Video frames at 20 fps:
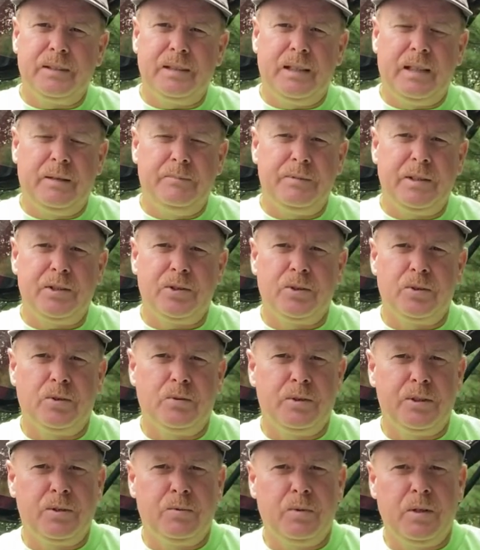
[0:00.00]
I'm not sure
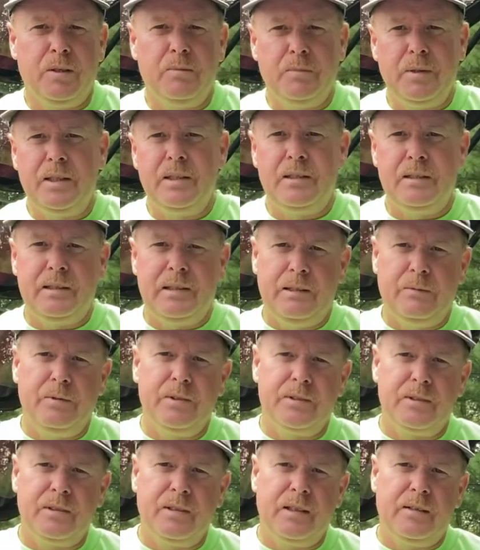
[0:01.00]
which one, but it
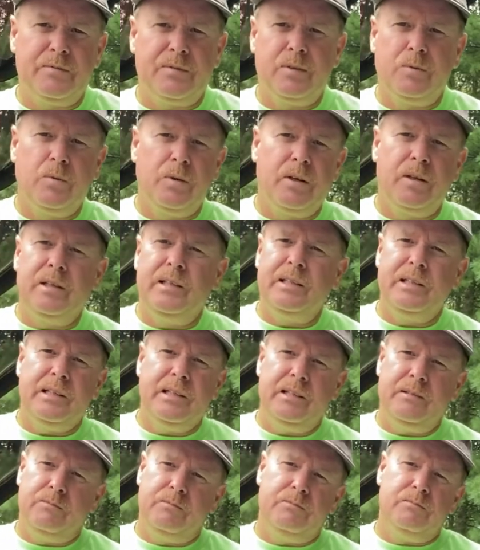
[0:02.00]
was enough to where it
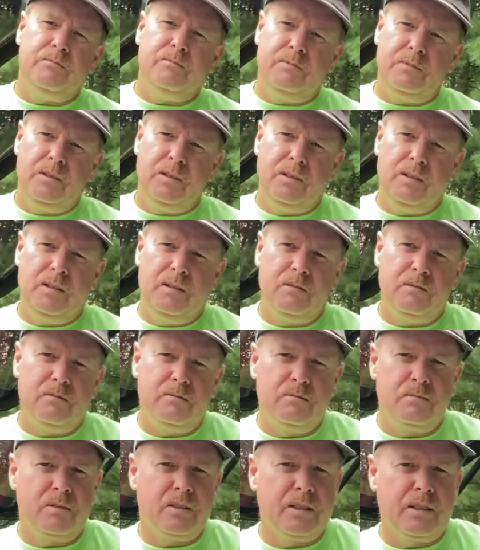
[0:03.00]
you know,
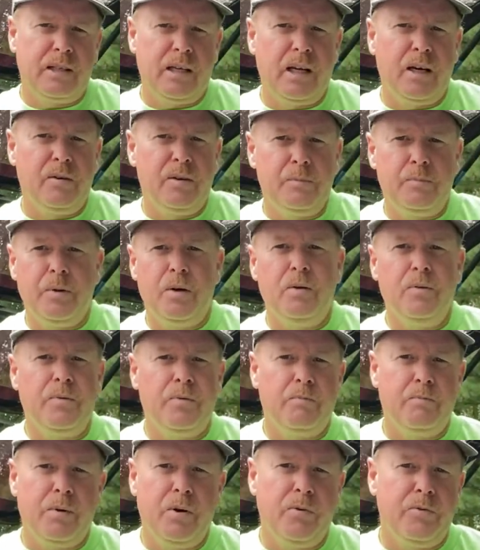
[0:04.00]
could carry both
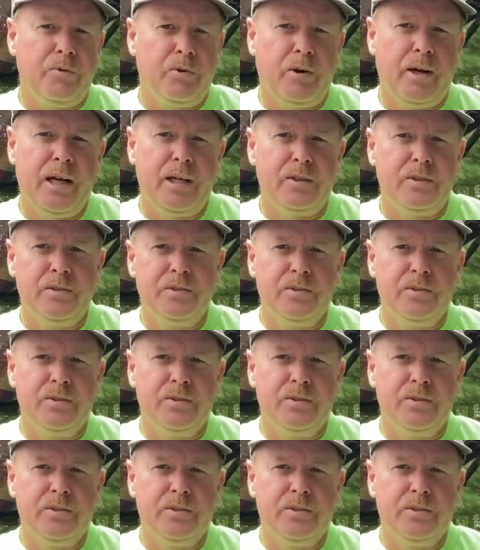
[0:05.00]
tractors.